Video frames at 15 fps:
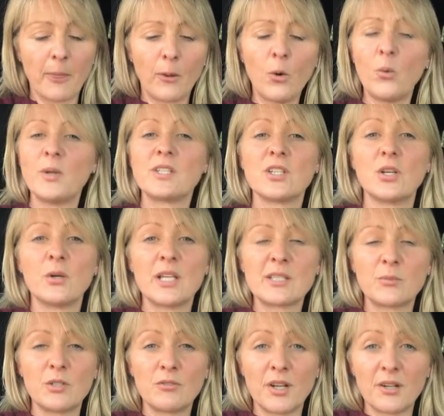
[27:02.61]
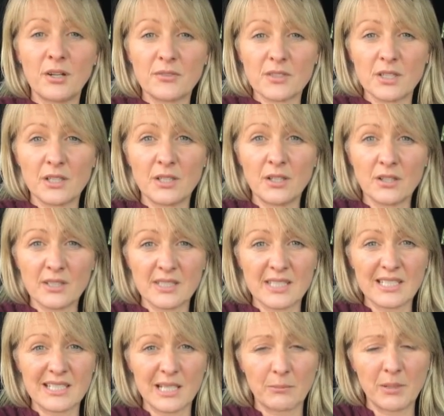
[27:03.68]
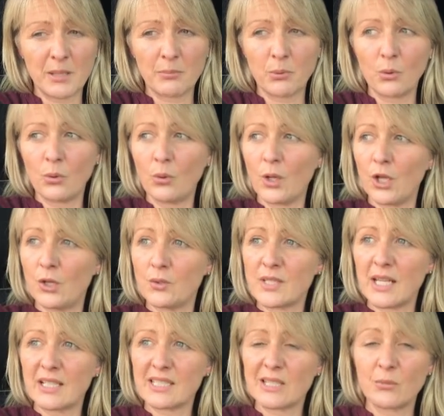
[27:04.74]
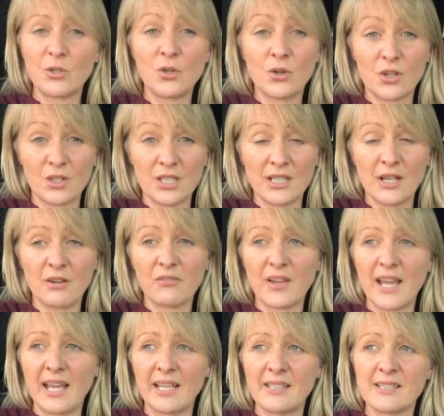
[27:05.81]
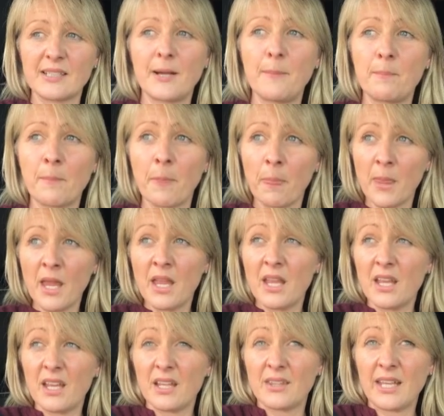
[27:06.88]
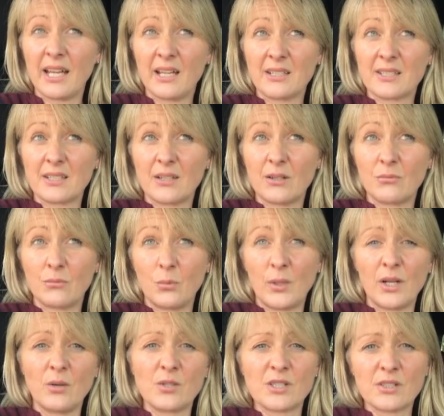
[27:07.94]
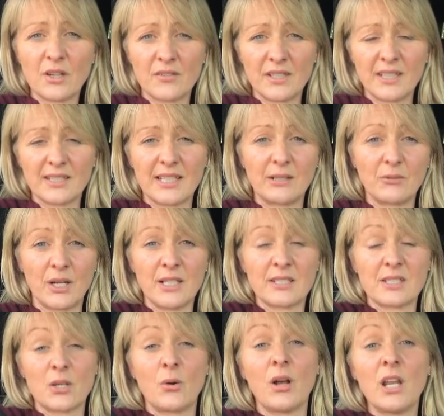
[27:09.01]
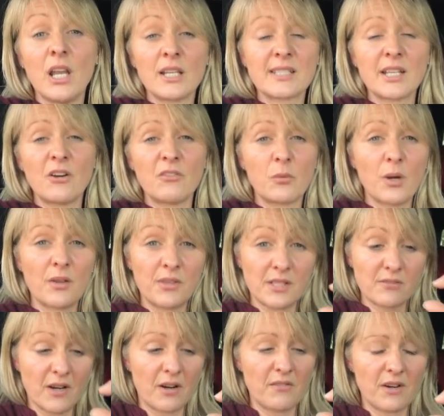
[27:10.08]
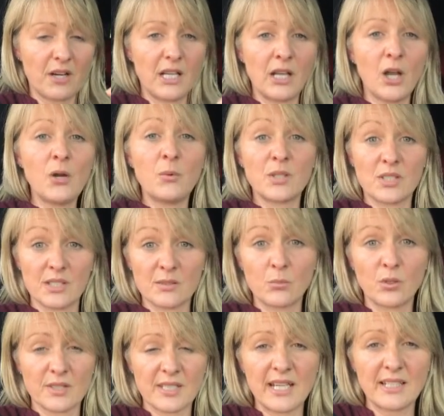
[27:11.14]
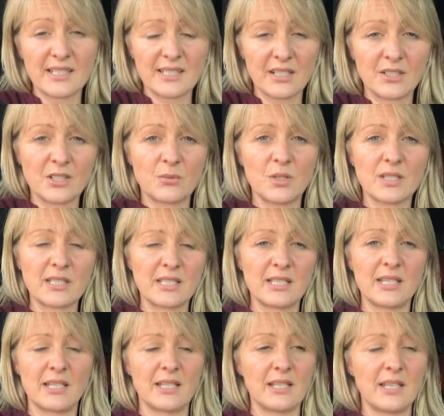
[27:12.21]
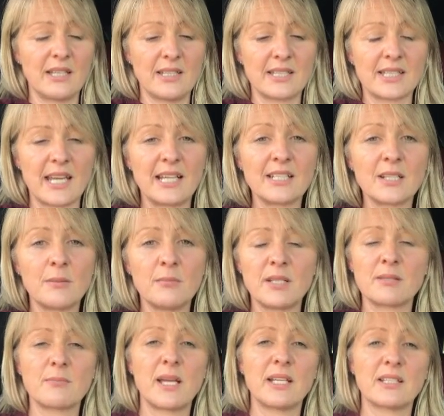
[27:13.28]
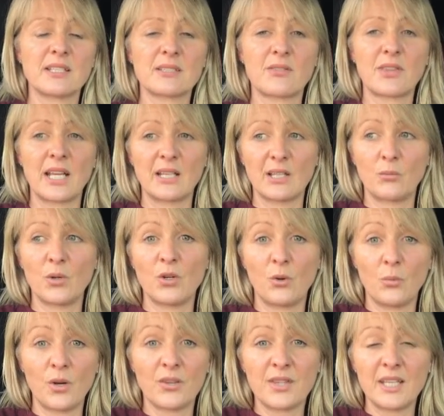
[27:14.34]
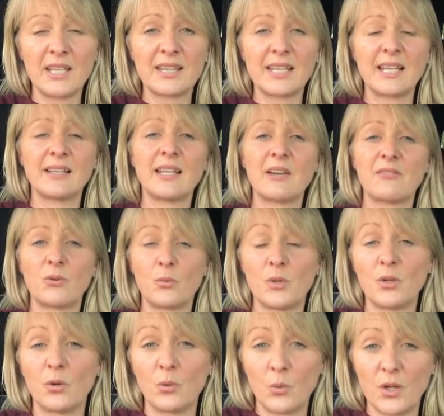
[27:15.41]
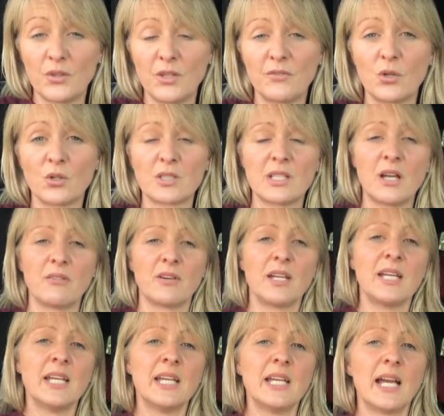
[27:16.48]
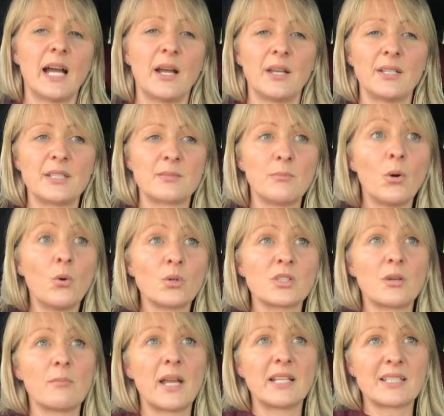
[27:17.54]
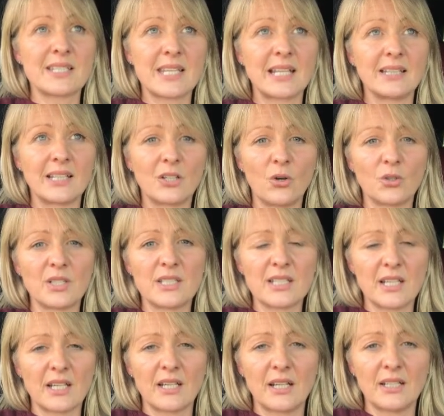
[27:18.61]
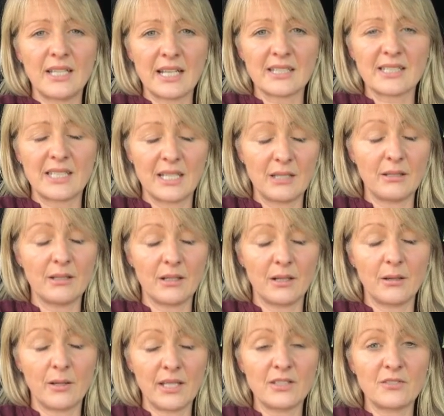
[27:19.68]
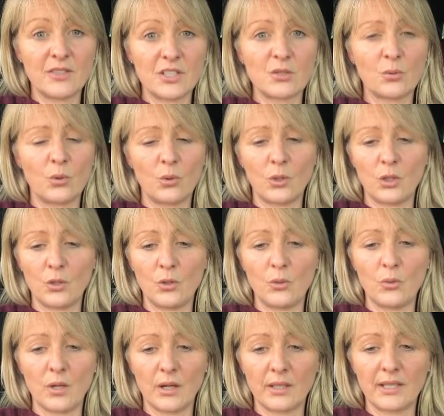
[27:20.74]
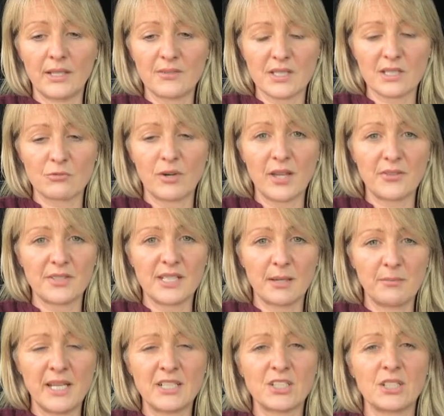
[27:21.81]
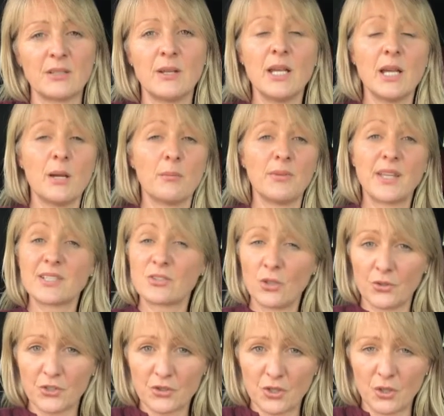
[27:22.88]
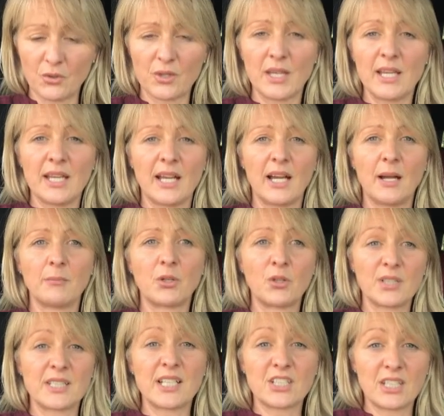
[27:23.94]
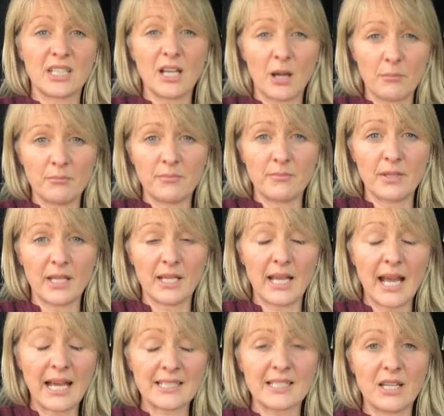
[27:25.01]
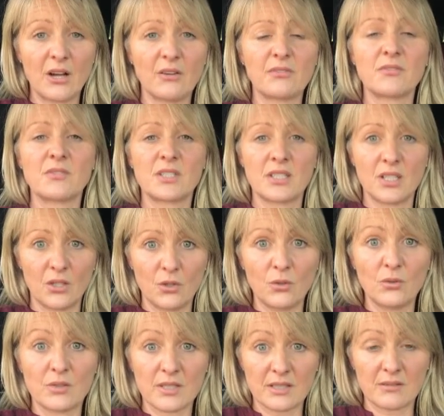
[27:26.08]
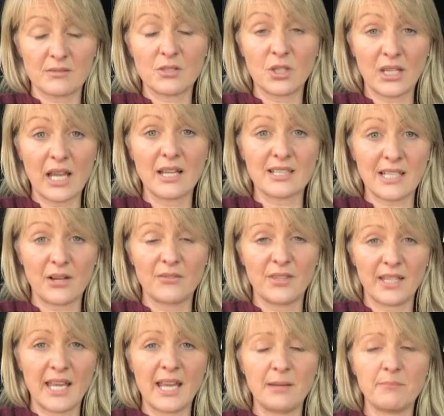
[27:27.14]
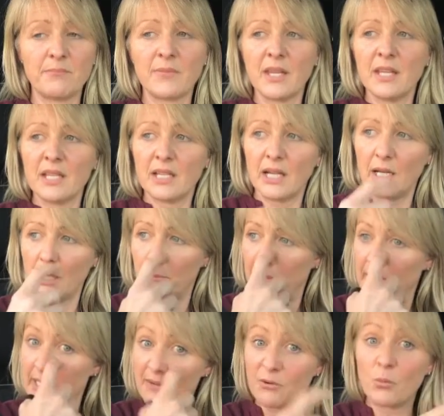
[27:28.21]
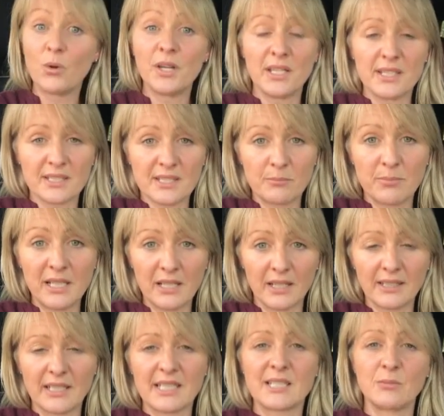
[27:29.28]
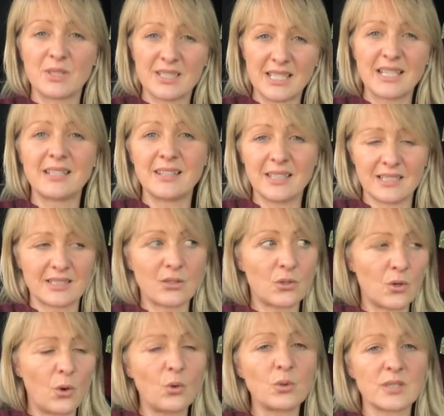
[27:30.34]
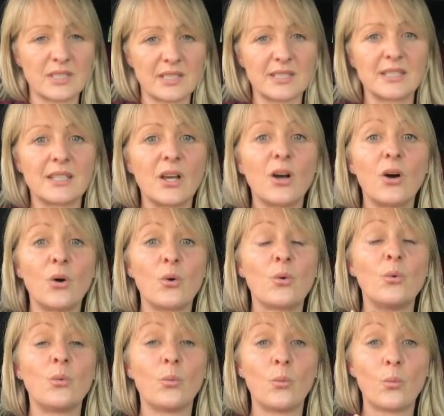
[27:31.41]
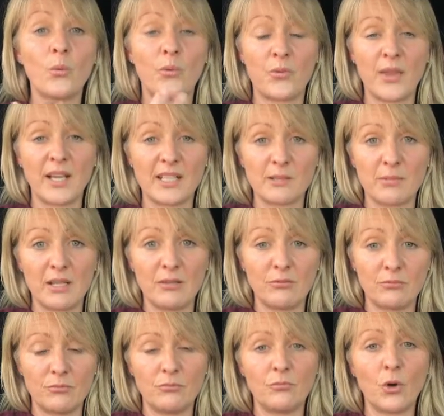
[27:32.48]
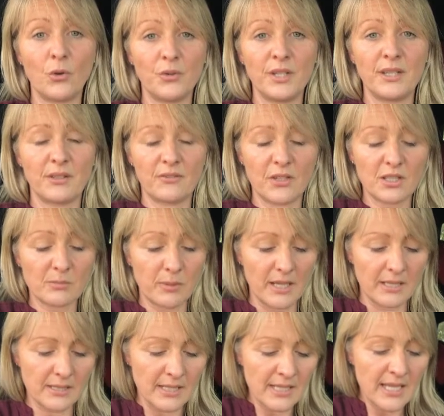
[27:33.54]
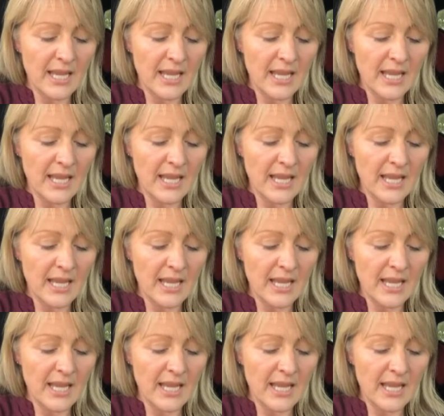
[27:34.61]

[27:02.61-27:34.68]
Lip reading: All we do is we run after narcissistic people who tell us that we're not good enough and that we don't deserve anything, right? So our self-worth is very, very low, which is what Satan's done to us in this kingdom. He's made us think that we're not worth anything, therefore we're not worthy of God's love. And he's also made us think that God is a nasty individual who gives us wrath and damnation. But that's not the truth. God has actually come as love to get us out of the game. He never wanted us to be like this. It was Satan that's caused the whole thing to be rotten in the first place.